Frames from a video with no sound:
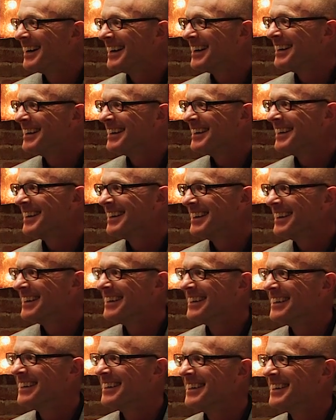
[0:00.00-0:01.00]

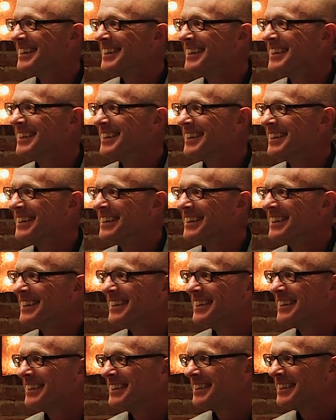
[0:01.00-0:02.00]

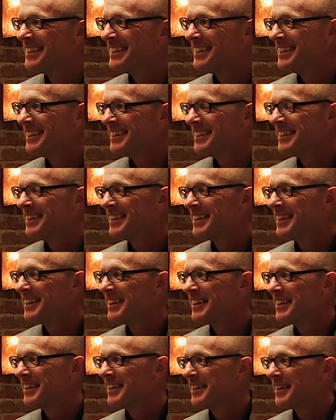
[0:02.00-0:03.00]

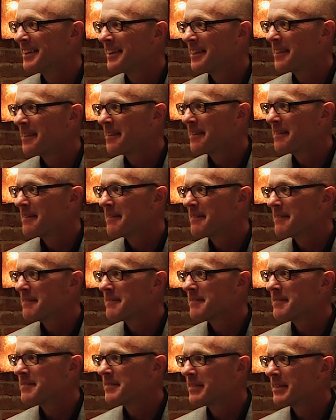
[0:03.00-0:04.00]

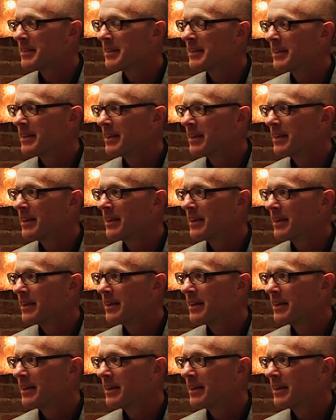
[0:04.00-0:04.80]
This person isn't speaking.